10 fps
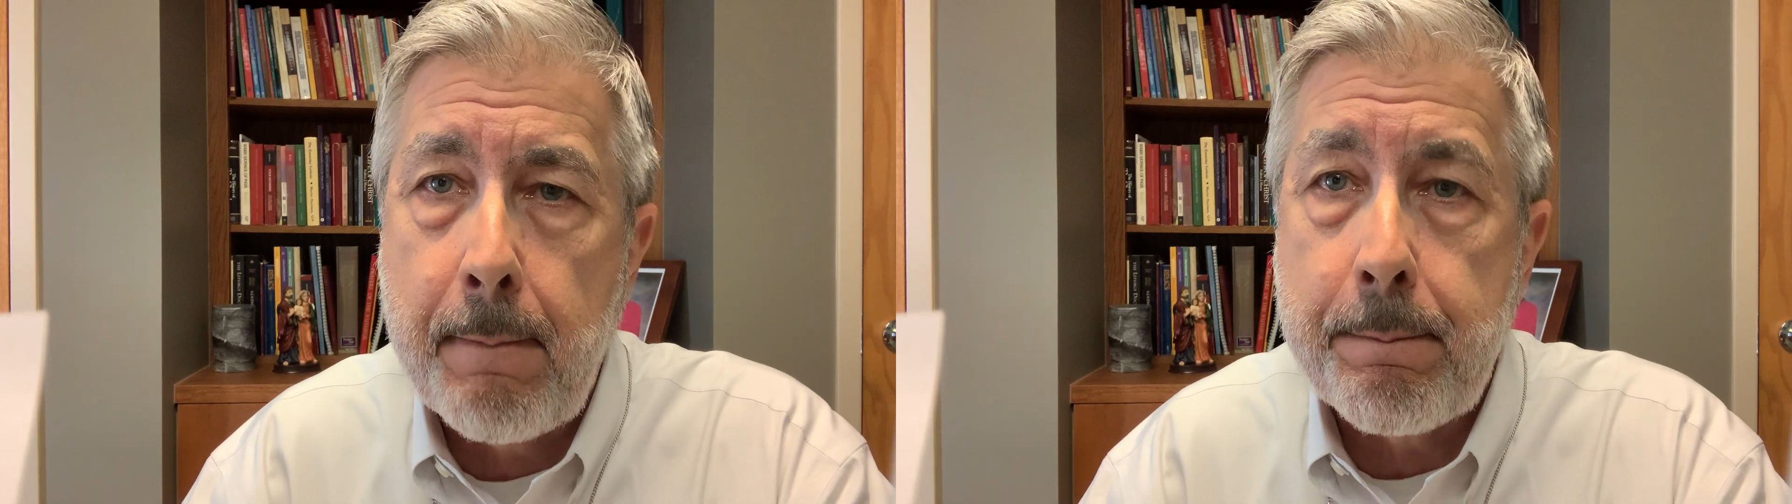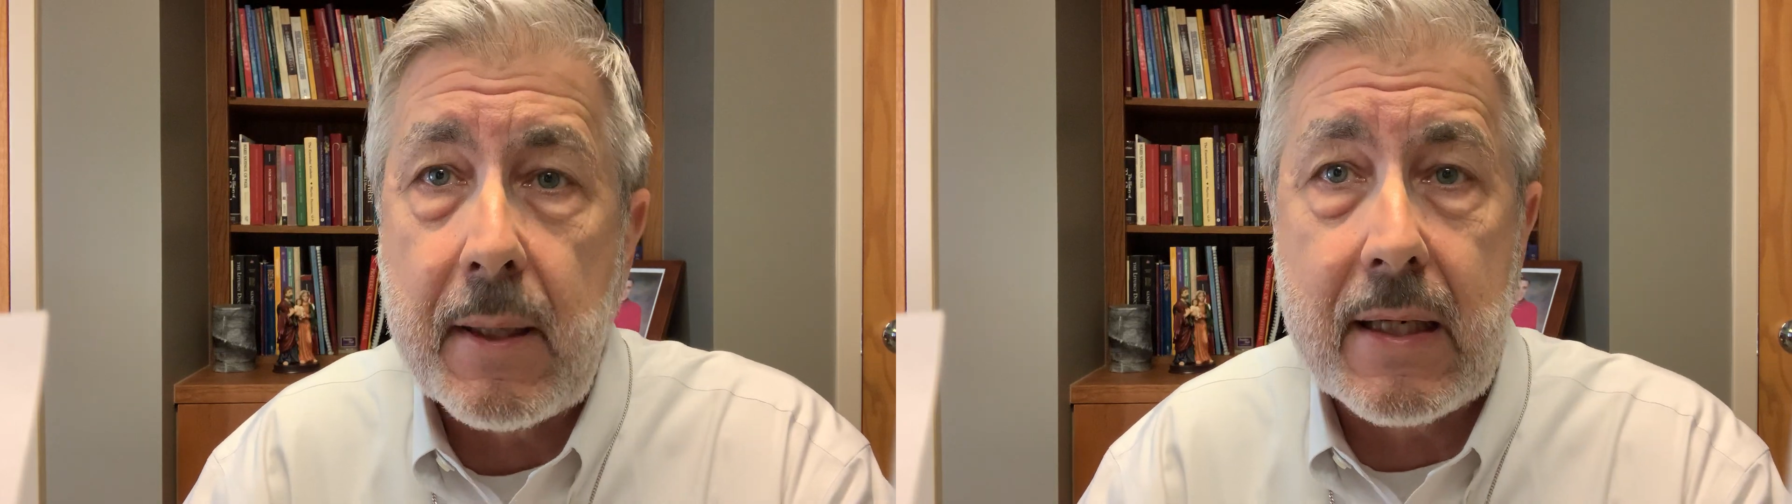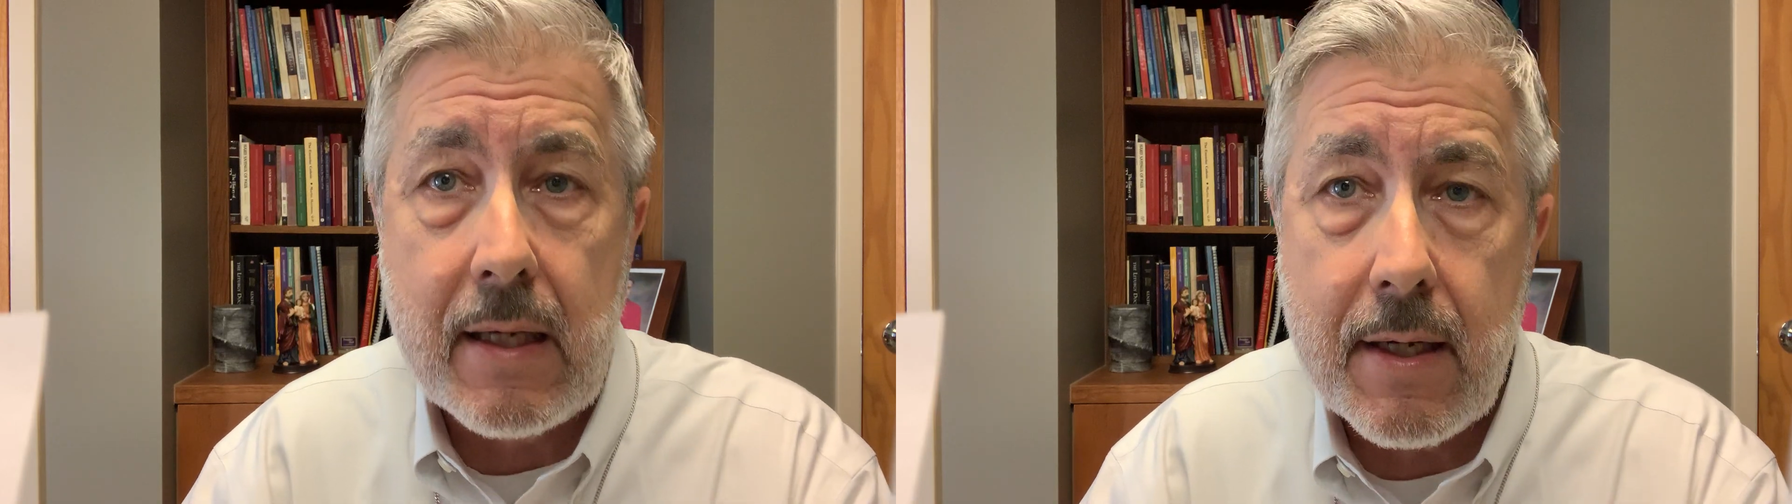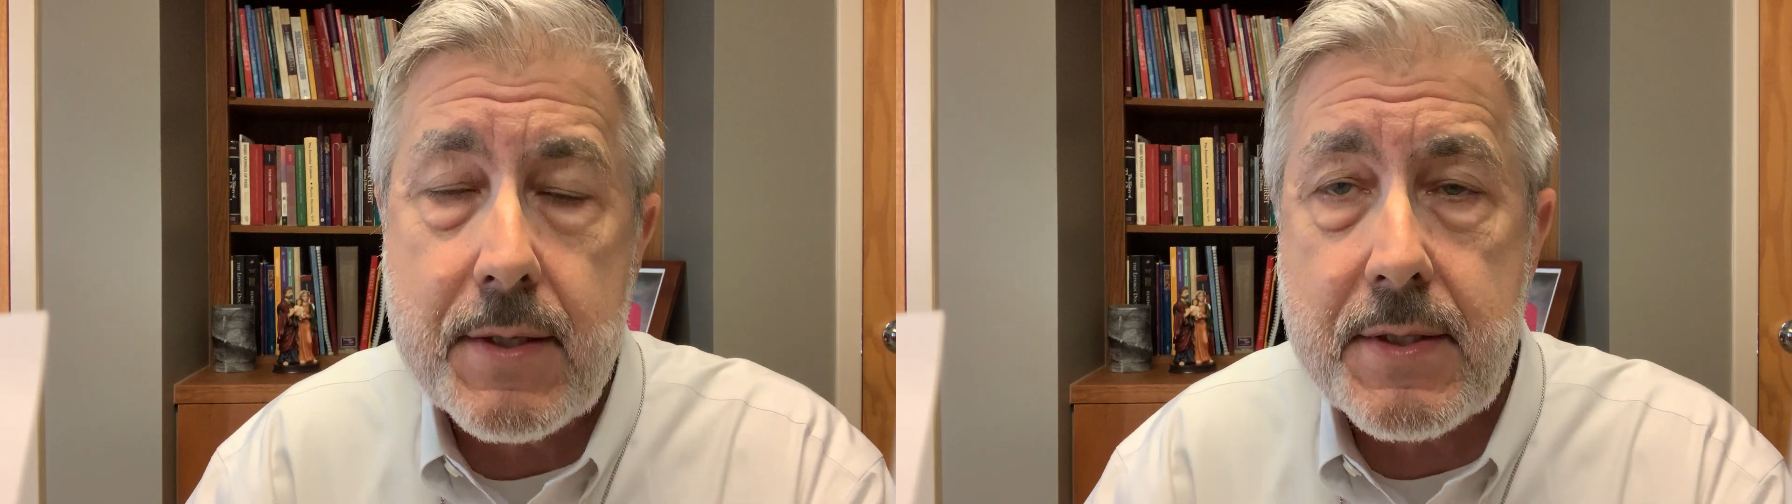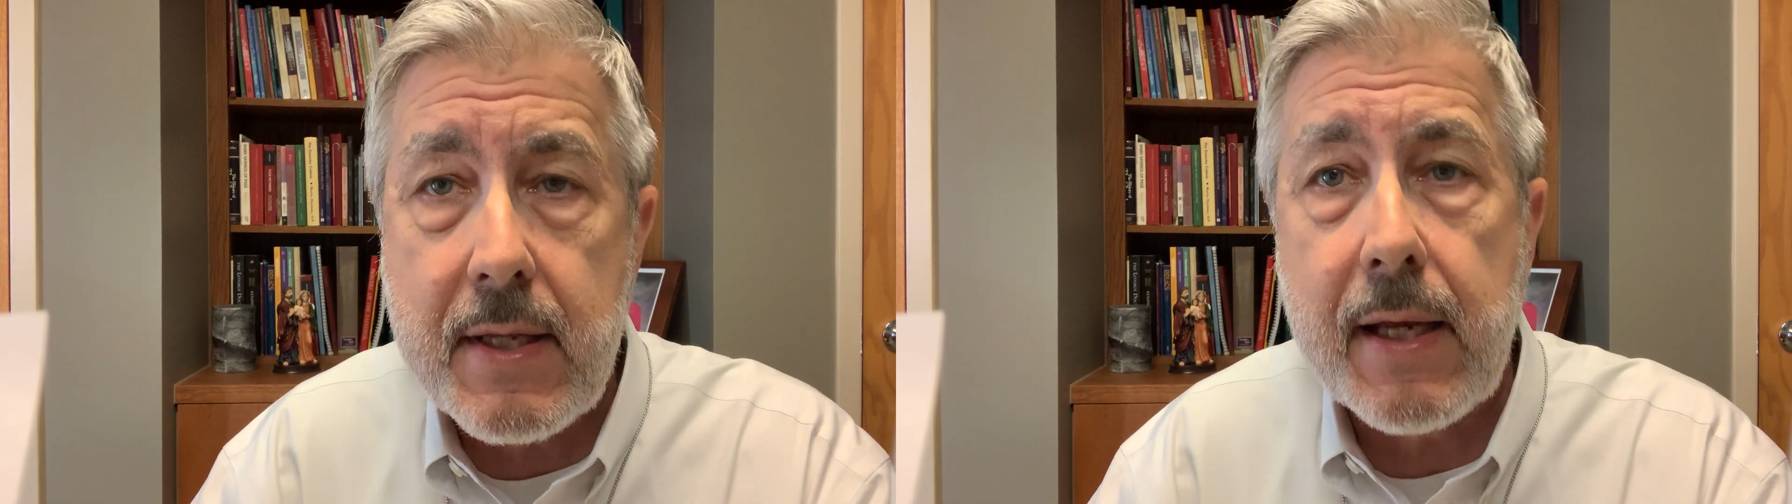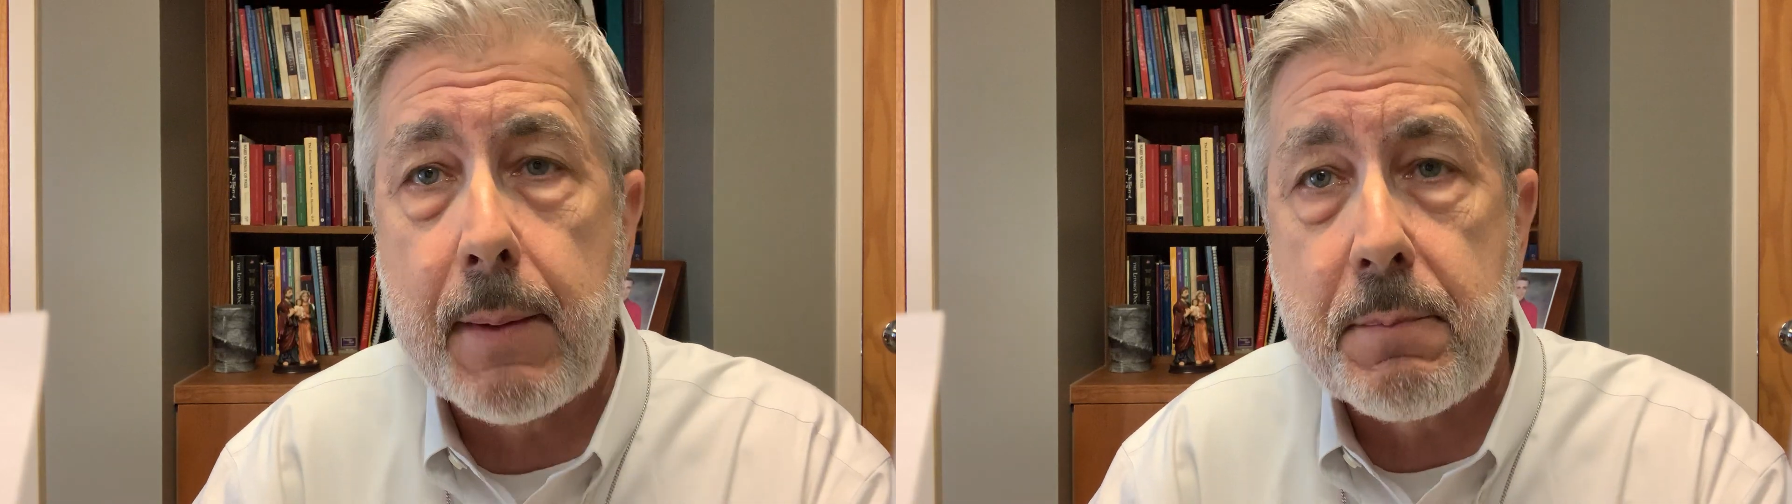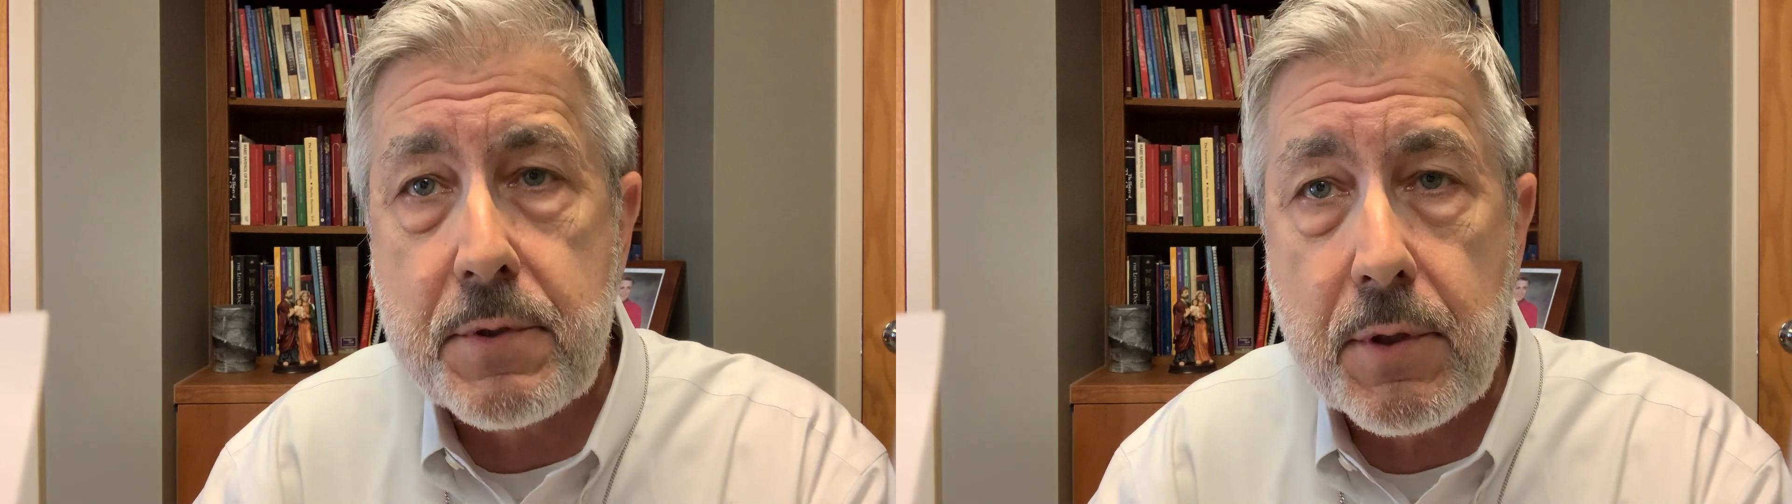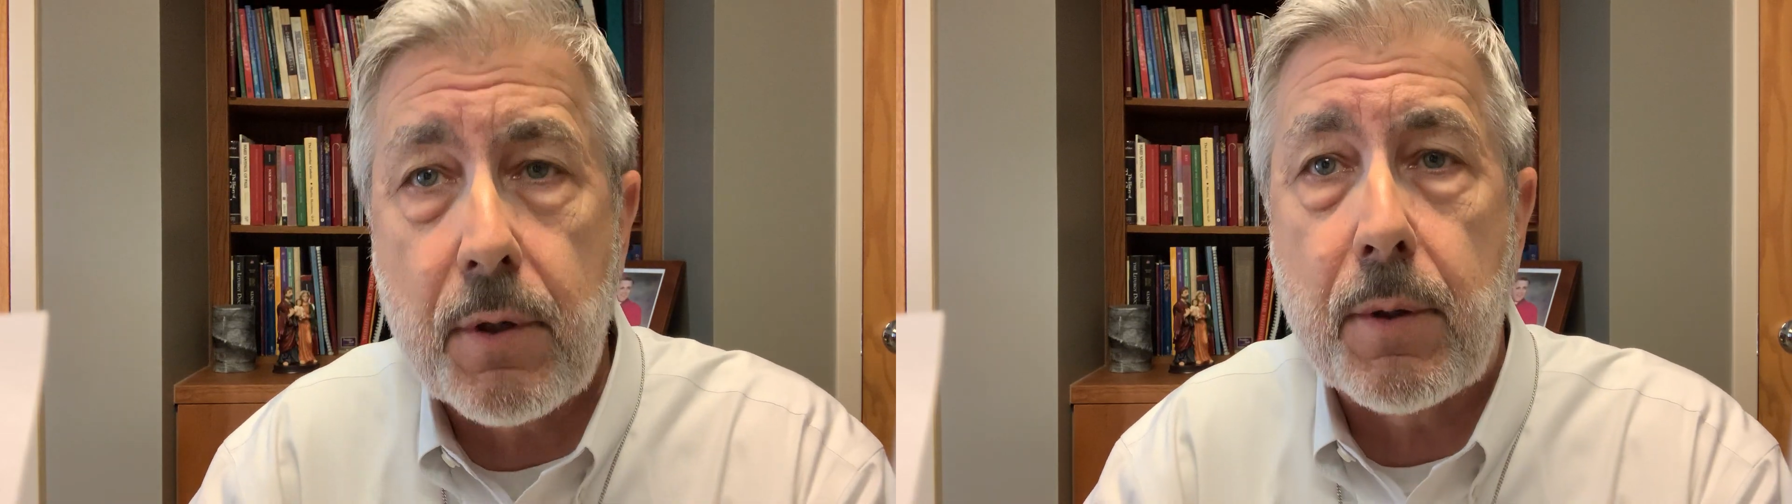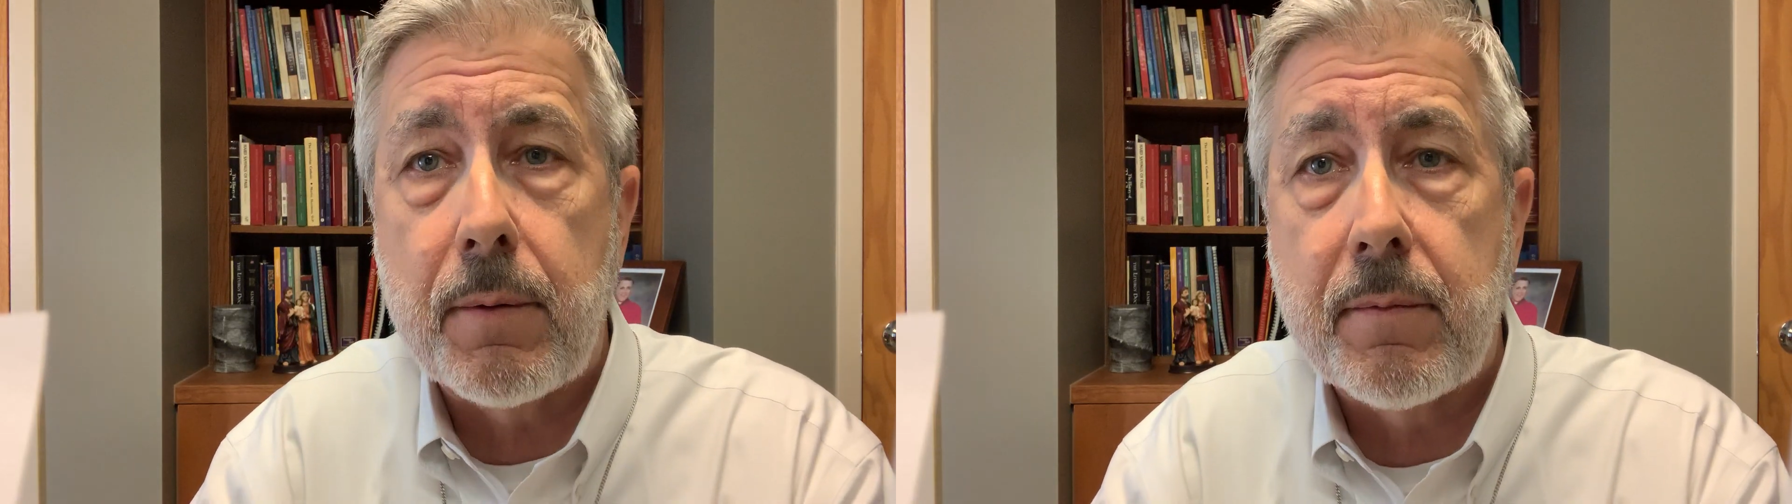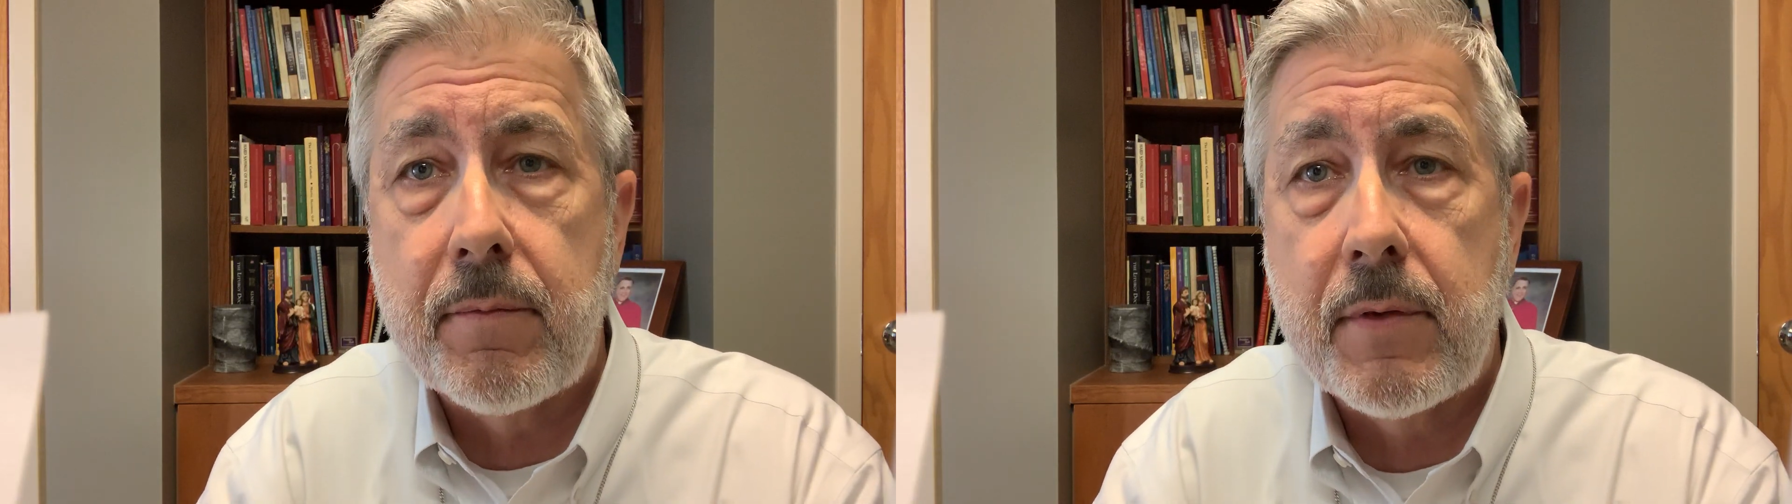because they
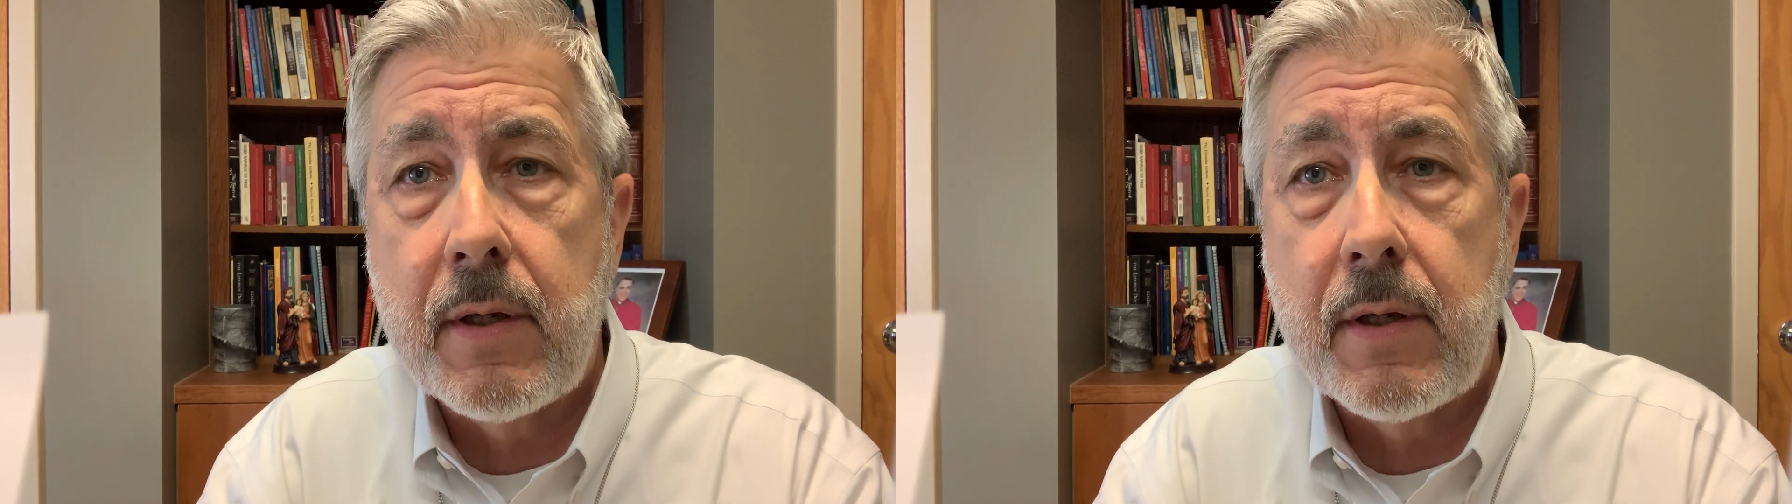observed